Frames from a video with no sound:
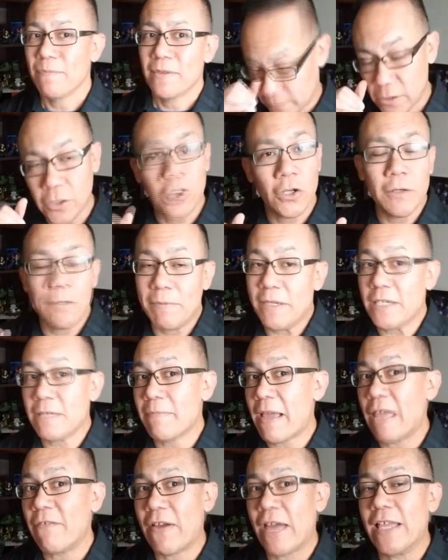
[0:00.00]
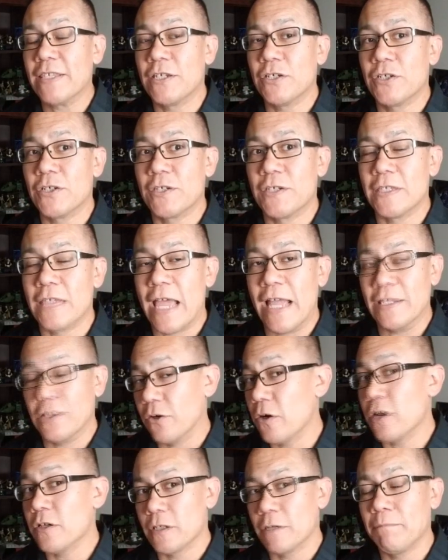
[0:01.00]
There could be some advantages to that.
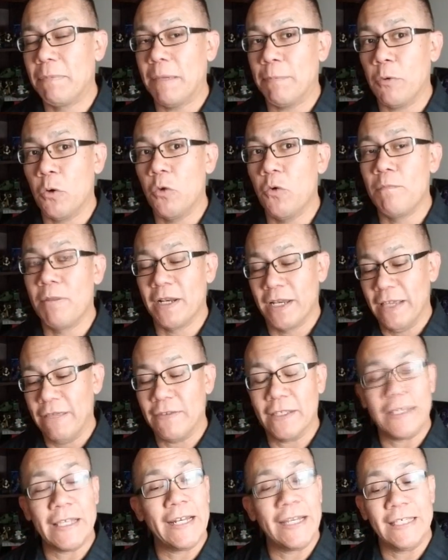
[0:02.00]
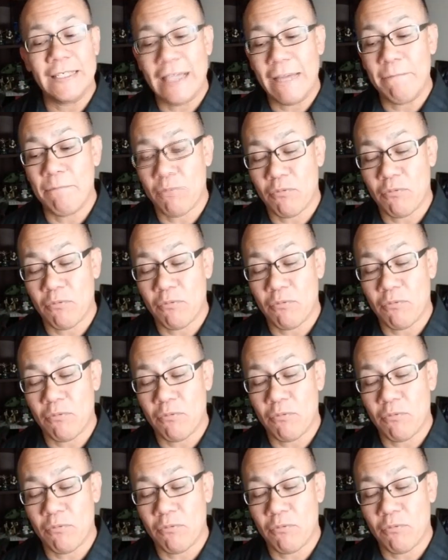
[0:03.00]
There are some people who believe that that is a